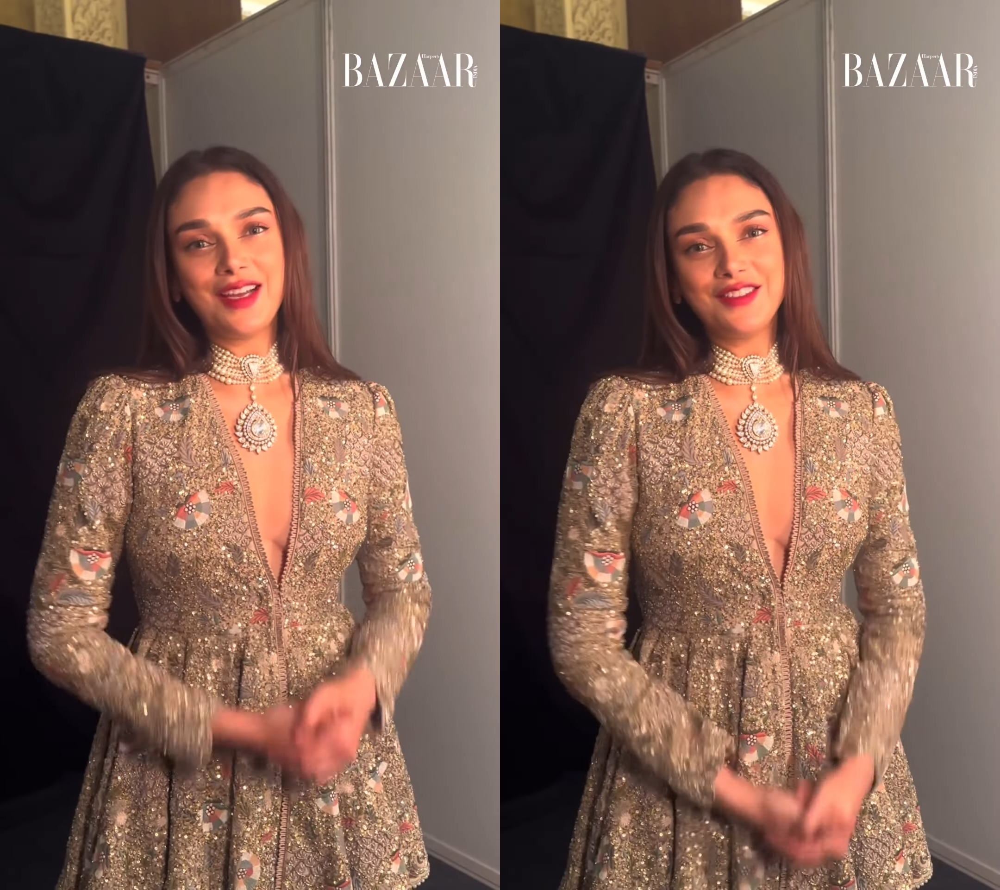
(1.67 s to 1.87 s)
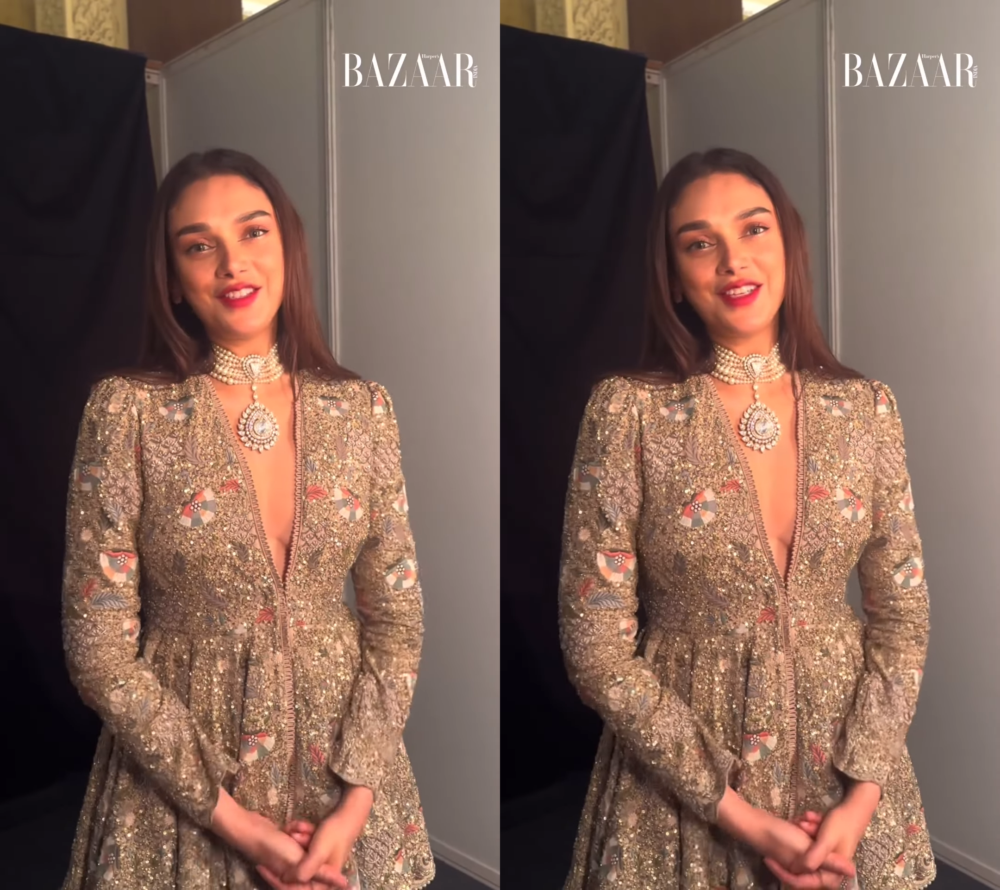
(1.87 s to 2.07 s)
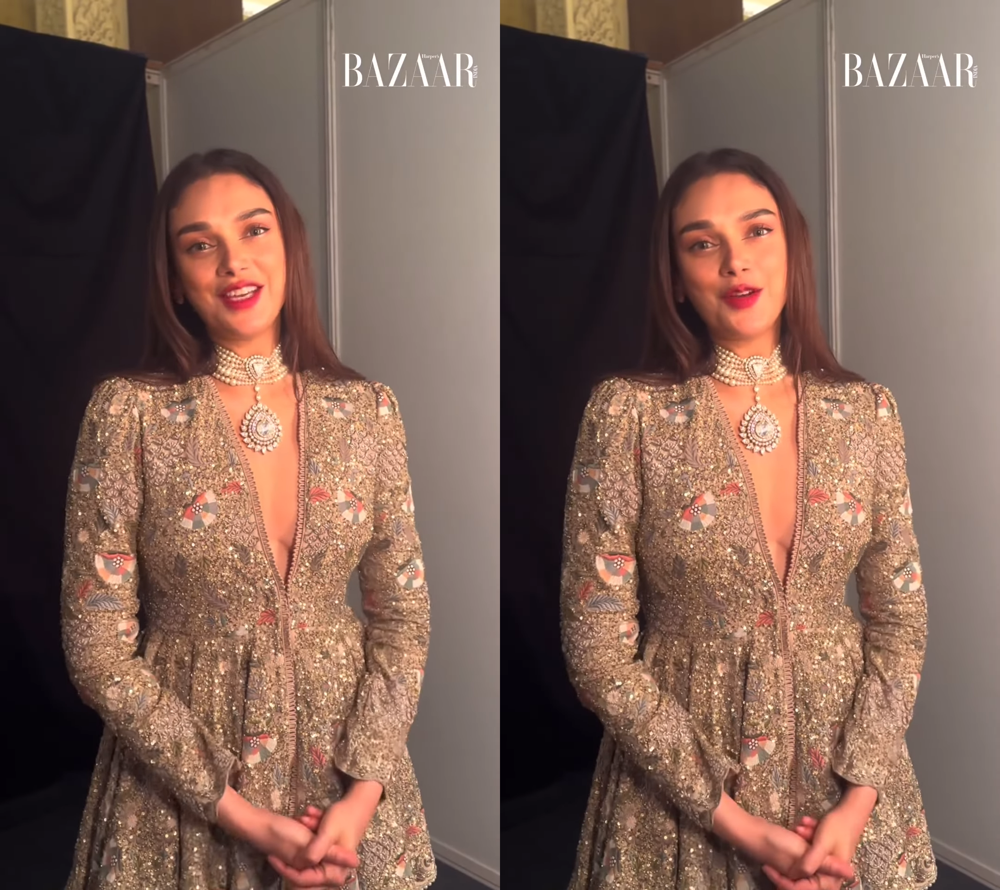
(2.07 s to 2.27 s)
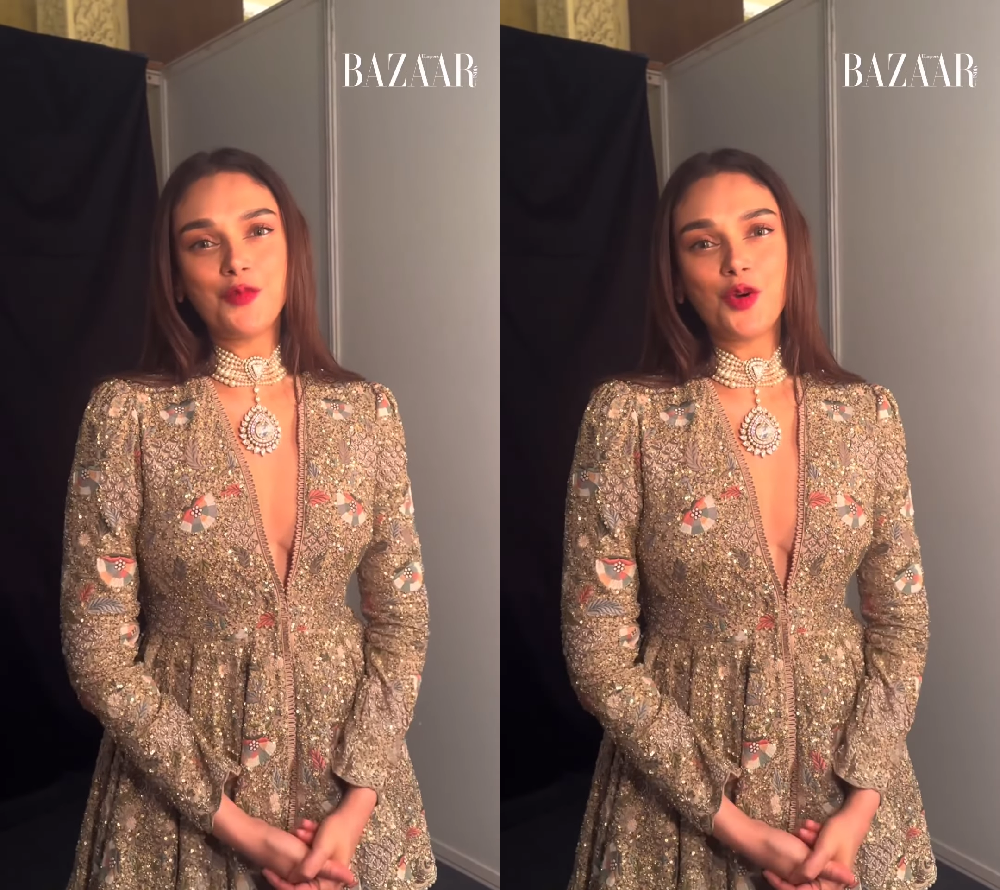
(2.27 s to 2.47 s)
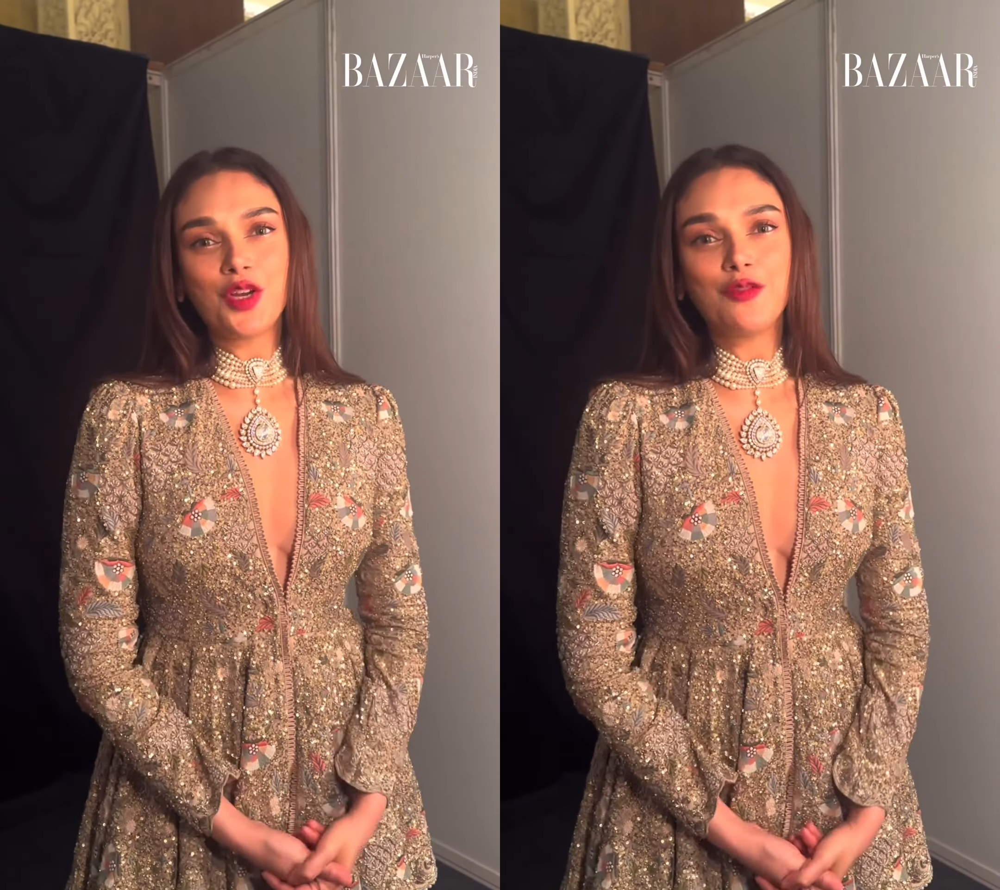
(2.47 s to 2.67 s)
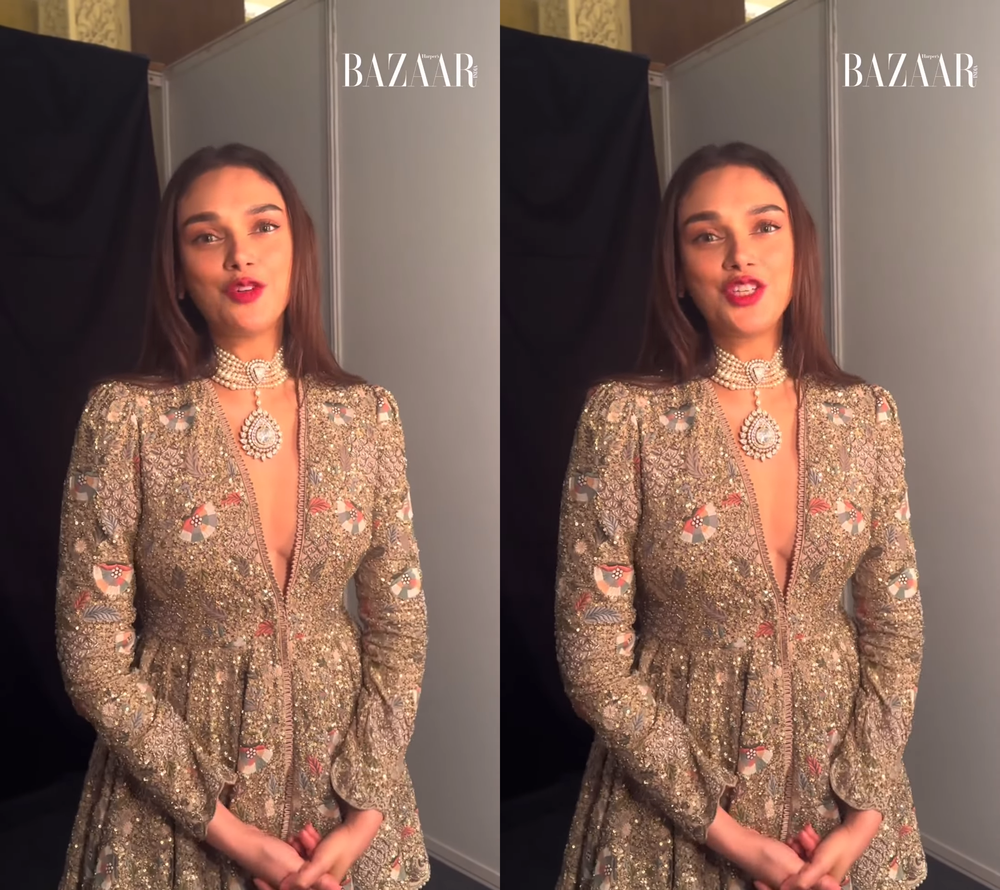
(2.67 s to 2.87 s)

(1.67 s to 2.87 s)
Hydari and I'm working